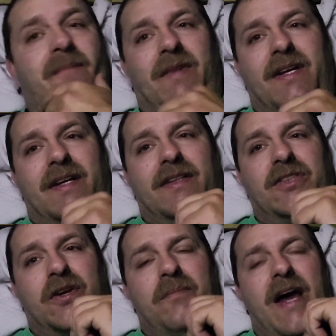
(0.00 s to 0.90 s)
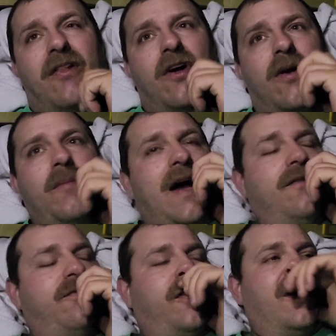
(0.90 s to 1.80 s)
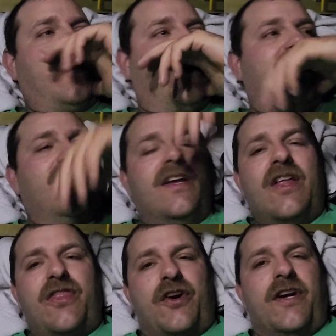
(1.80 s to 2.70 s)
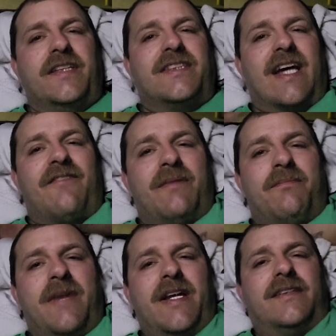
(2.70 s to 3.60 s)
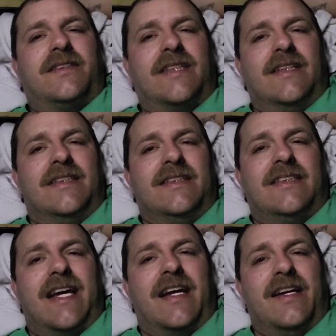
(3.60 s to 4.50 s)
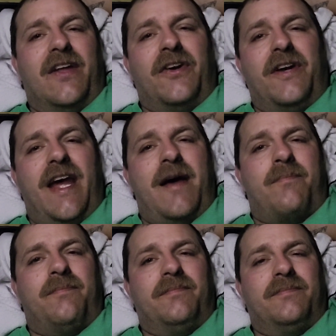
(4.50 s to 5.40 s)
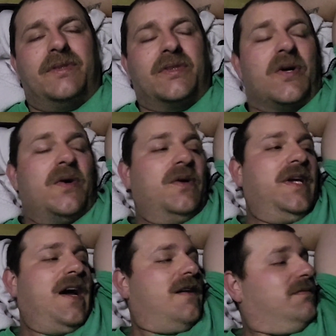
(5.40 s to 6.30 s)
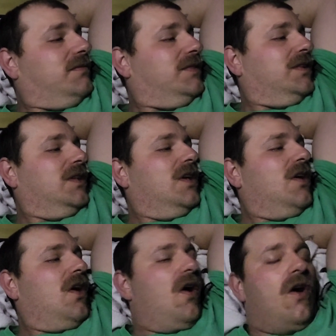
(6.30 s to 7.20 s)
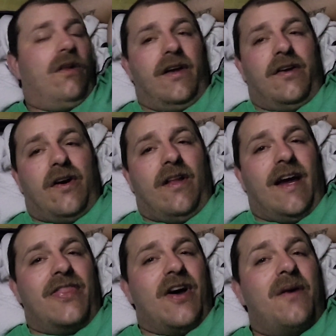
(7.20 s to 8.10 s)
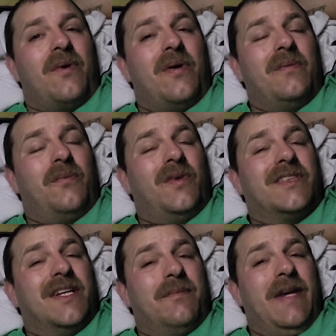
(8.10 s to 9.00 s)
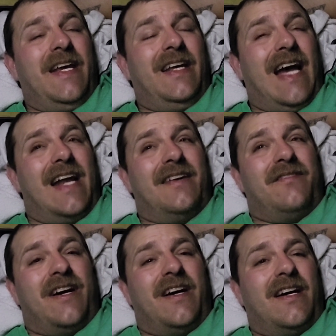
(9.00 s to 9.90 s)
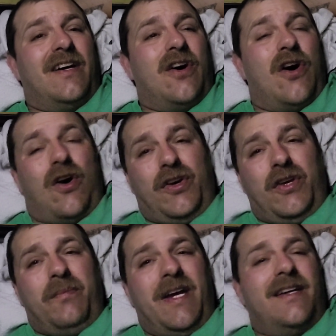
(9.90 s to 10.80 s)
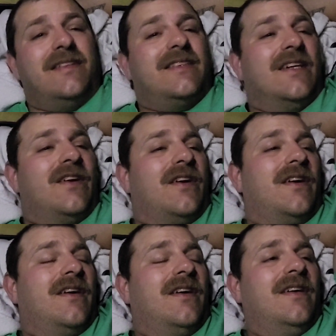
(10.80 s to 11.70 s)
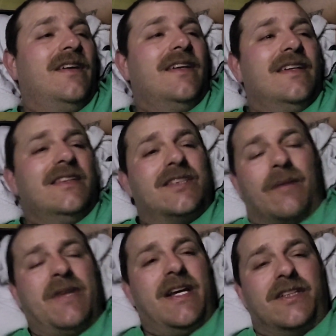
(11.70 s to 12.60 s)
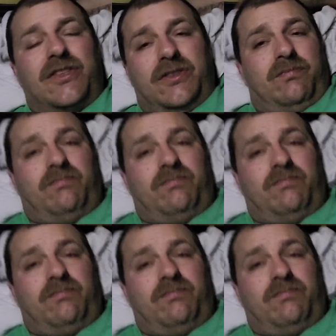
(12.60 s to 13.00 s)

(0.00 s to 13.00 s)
I'm gonna turn my alarm on for 37 minutes and take another nap. So yeah, all in all, I thought what was gonna be kind of a argument or something is